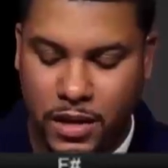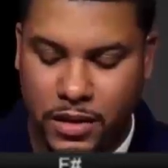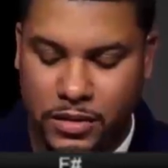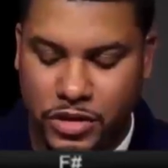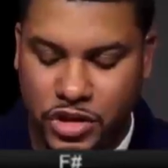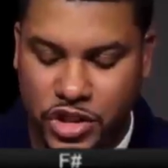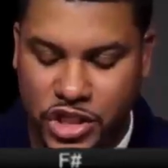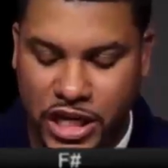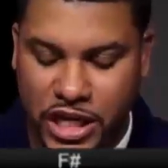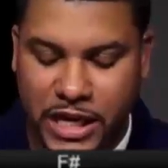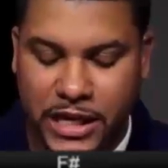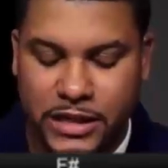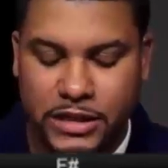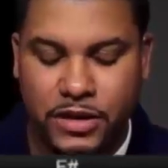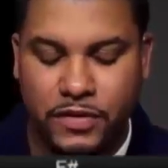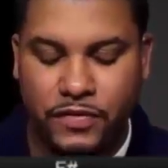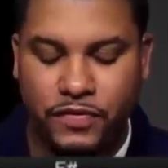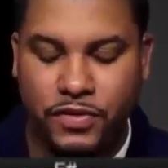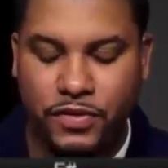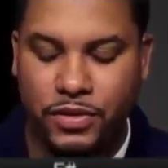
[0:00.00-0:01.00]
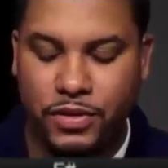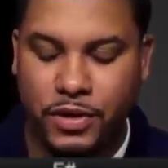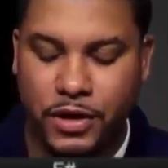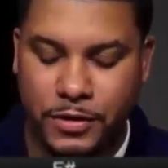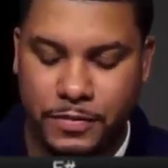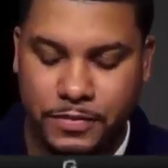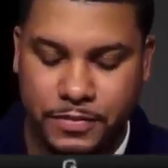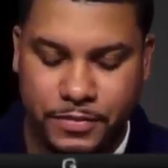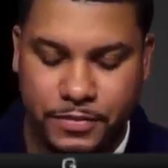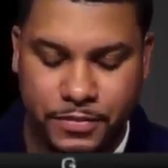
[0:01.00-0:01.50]
G is the
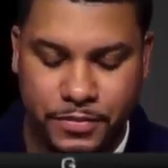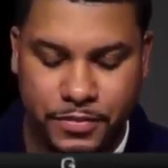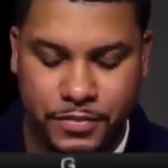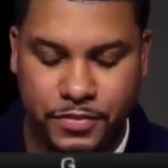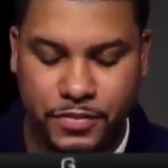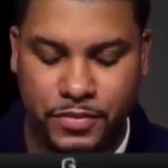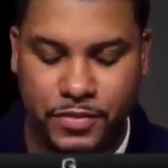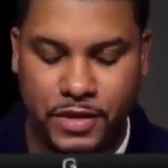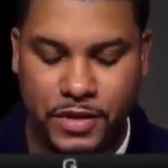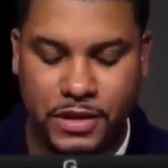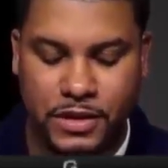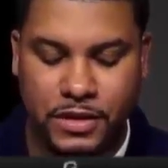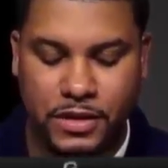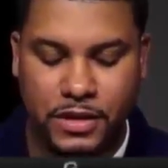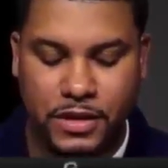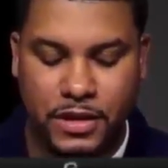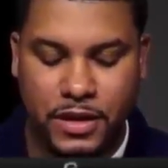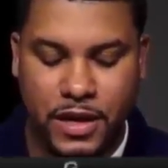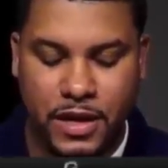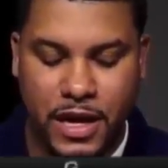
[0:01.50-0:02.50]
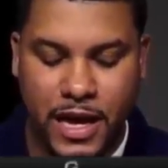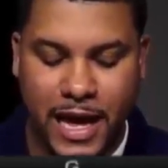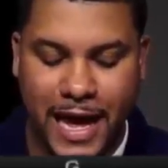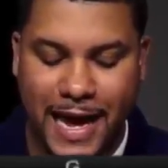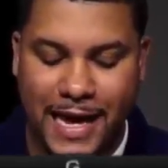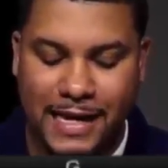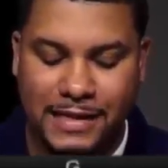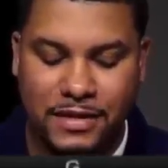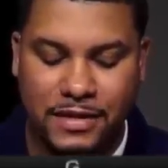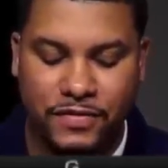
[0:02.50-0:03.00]
4. A
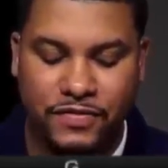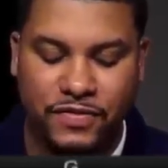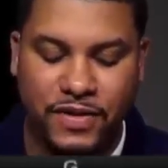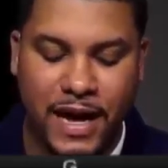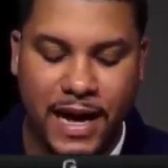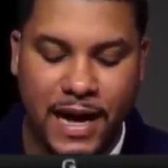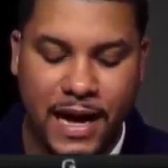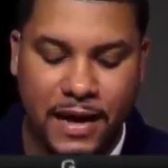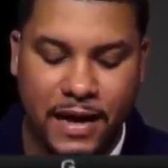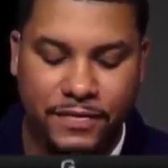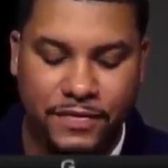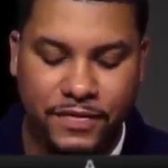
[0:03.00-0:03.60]
is the 5,